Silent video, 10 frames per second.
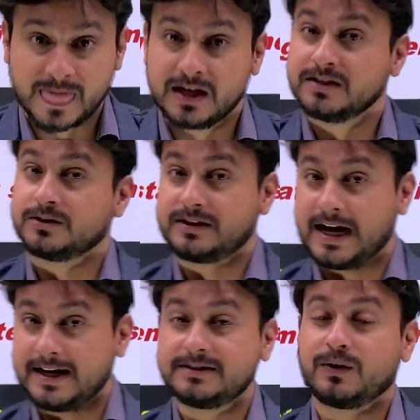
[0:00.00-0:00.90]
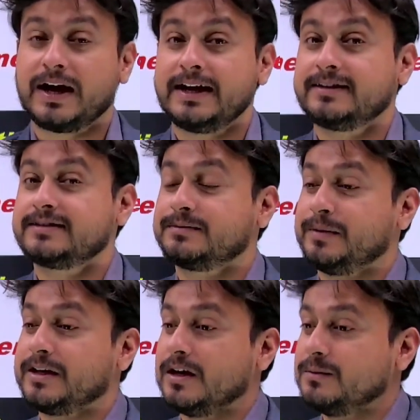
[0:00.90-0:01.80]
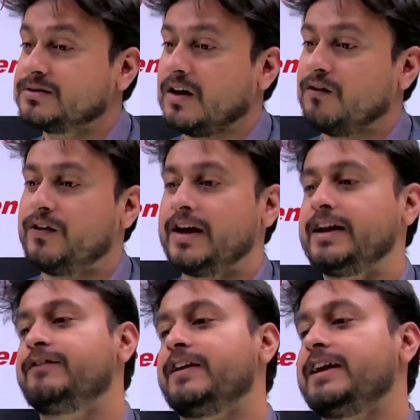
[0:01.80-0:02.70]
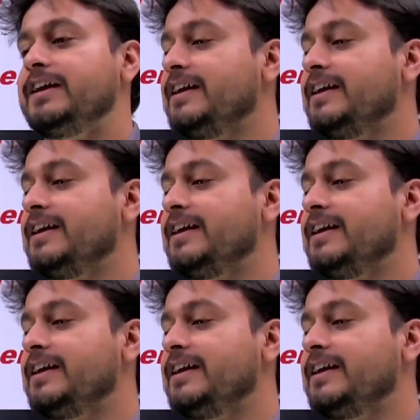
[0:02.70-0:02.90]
So that is why this becomes a very